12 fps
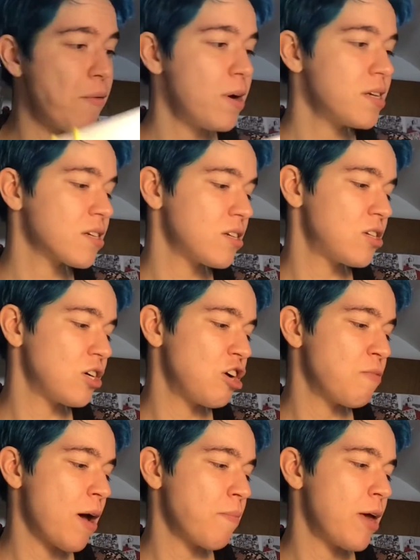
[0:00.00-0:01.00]
was concerned
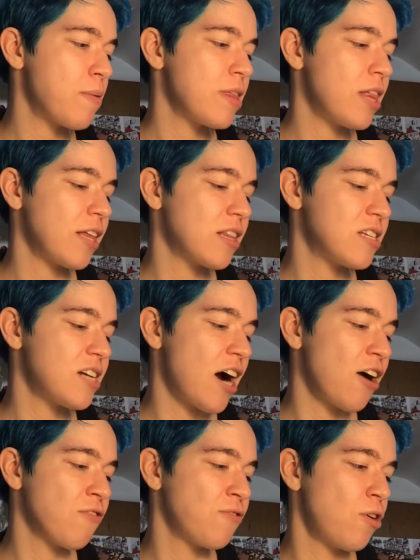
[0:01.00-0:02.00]
about maybe, like, the
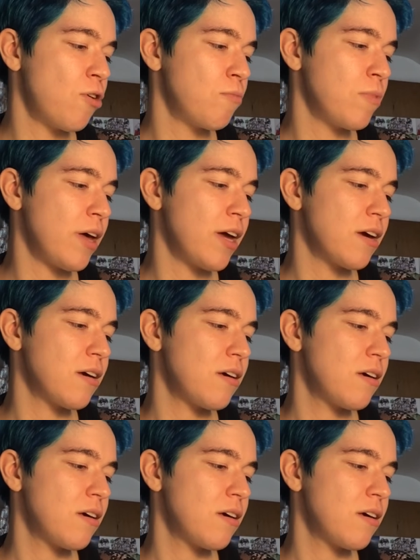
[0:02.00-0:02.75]
styrofoam, like,